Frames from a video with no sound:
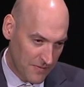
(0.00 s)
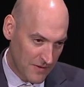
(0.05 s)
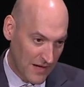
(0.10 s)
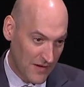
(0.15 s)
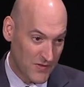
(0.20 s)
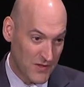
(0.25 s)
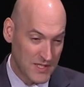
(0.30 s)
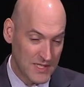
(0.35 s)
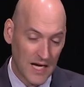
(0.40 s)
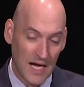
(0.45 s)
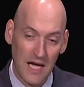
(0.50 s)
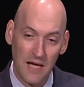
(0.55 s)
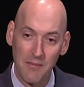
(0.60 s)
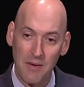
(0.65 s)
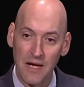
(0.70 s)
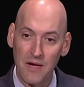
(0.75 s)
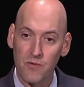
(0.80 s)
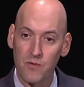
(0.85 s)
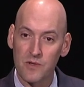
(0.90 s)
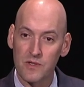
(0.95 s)
At the time,
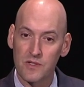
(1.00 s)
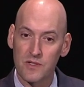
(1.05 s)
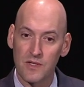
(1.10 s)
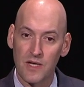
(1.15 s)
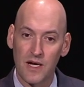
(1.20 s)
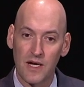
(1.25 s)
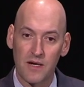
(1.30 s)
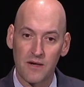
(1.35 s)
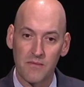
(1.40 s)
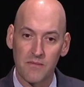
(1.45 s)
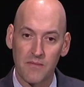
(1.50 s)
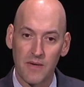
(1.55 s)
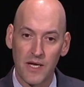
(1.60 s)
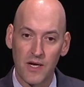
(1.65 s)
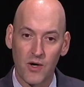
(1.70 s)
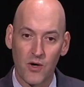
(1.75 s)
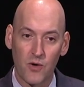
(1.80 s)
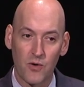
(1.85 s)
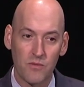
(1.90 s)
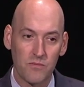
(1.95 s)
I was at
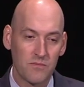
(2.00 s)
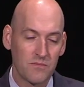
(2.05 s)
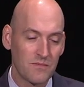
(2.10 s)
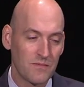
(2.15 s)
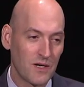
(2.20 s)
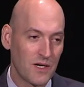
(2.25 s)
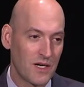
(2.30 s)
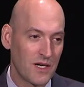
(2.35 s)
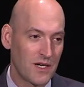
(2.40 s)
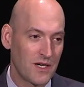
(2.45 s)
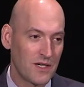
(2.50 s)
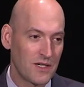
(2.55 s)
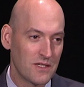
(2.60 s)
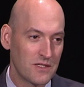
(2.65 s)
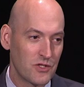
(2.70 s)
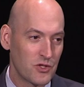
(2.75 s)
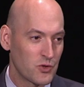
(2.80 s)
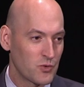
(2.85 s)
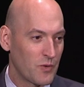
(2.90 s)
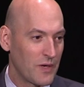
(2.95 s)
home
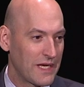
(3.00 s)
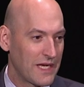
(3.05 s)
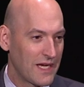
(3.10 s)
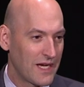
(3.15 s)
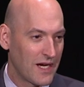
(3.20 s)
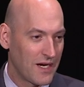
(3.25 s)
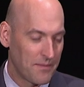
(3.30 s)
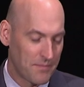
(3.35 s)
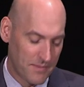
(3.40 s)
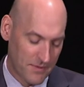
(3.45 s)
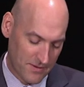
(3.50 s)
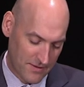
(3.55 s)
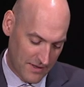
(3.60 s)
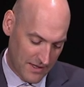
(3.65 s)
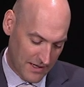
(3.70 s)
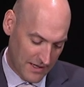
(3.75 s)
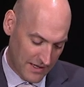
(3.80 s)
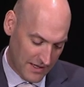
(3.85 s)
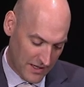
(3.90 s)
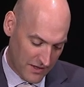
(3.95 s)
just waking up,
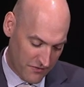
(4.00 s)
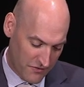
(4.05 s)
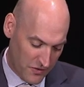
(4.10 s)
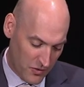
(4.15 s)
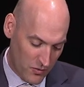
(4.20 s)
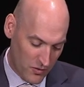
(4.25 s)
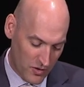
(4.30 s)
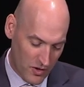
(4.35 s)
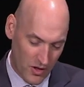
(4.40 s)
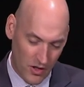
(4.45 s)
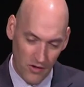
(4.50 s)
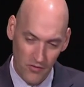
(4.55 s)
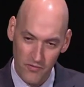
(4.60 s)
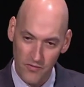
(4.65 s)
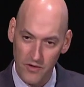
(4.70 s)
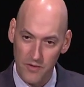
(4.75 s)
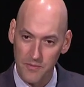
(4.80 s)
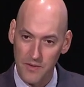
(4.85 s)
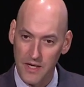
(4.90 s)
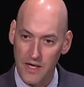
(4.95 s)
and I got a phone call
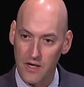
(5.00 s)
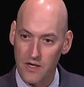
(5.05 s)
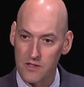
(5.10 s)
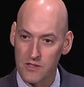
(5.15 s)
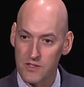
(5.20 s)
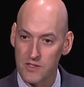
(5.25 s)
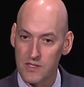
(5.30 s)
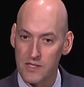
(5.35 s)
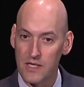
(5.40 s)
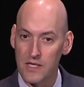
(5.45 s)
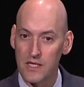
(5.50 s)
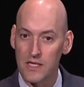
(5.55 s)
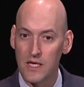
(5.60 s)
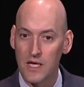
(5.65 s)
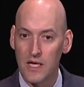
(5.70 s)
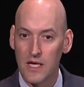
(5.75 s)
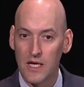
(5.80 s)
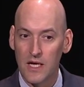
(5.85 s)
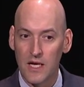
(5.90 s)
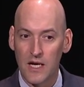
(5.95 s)
from the NRC
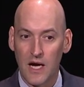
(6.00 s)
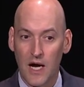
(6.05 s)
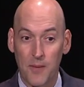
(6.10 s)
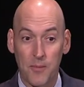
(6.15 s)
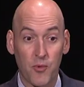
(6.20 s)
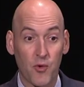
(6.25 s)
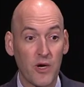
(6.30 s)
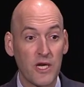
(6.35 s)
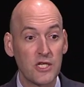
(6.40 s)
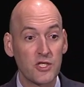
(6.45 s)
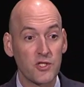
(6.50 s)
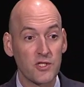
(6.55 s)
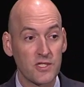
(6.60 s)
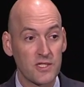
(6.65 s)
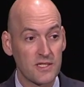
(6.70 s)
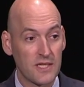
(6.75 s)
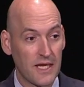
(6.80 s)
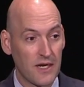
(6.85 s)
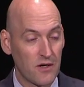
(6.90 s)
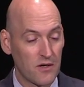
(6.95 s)
Operations
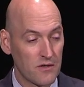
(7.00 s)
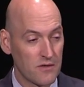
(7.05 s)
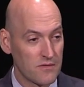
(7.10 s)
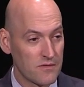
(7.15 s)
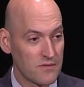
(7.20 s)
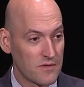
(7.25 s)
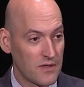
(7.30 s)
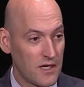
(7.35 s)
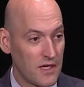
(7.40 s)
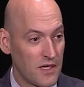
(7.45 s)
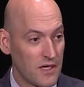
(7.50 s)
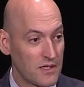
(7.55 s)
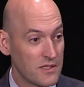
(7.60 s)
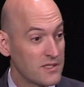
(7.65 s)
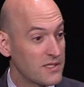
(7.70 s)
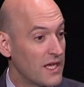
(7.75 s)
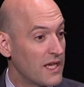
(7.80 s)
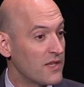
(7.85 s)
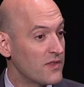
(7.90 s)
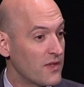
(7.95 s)
Center
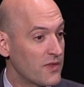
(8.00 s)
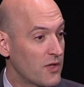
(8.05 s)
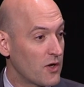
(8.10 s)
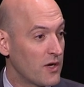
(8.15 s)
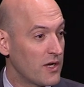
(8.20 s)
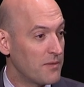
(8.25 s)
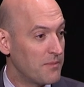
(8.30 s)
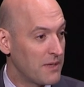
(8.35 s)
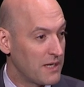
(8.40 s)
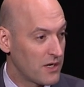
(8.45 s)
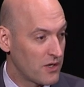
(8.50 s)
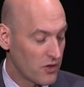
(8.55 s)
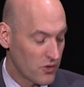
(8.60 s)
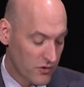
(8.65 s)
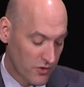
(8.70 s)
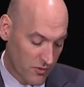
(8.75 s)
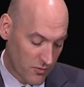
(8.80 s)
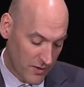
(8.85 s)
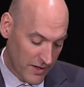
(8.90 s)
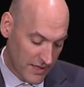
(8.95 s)
saying that there had been an
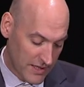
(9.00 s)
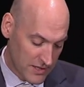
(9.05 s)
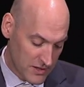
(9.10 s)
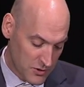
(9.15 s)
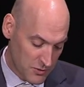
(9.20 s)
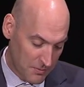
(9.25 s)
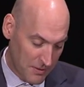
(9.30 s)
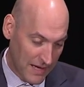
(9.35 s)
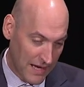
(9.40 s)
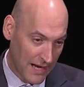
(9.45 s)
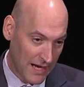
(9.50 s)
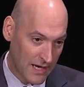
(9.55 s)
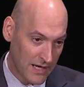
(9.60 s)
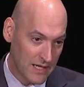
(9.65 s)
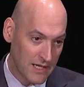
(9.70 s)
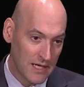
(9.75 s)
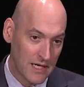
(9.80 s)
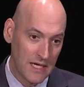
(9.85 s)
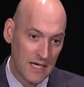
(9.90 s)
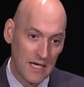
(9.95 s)
earthquake in Japan,
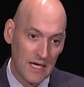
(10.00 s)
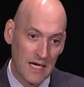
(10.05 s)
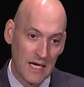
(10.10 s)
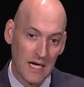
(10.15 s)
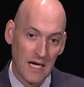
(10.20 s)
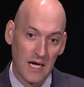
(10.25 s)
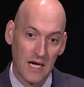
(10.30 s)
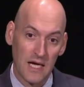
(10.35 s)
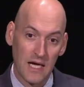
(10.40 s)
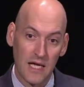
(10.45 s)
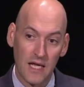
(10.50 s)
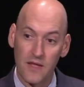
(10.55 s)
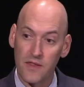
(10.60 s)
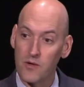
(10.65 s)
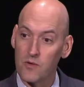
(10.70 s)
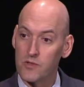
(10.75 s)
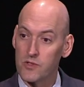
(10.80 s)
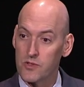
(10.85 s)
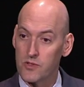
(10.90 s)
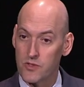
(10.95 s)
and there
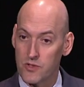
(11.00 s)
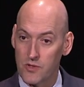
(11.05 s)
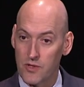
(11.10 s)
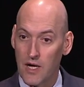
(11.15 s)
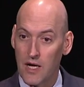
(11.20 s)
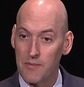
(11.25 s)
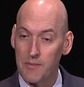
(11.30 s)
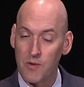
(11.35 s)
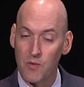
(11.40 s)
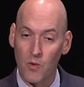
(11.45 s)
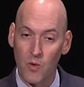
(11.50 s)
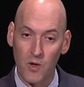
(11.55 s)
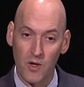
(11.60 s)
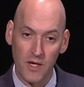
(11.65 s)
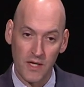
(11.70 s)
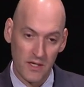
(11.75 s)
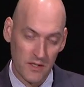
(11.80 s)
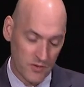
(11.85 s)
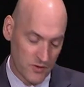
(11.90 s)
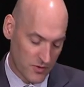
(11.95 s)
was a tsunami
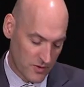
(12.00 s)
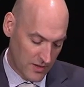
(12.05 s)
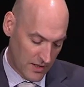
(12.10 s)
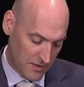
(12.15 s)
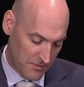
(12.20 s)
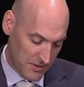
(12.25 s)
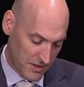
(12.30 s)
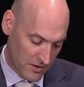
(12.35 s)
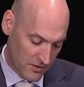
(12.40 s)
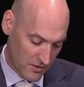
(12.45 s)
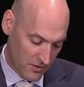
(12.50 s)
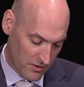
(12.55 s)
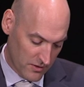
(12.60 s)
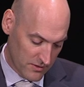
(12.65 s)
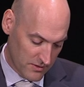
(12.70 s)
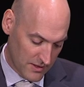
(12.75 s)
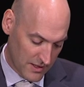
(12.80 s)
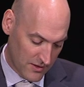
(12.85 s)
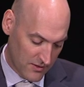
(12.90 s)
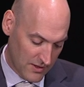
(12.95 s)
warning and tsunami alert
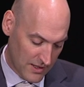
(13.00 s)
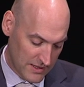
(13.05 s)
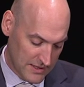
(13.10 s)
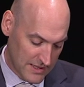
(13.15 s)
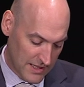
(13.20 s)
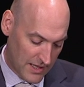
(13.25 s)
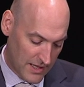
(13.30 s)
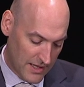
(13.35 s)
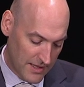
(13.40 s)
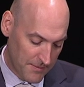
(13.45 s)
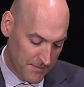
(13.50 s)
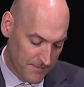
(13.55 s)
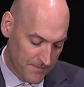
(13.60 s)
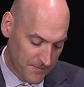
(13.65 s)
at that time.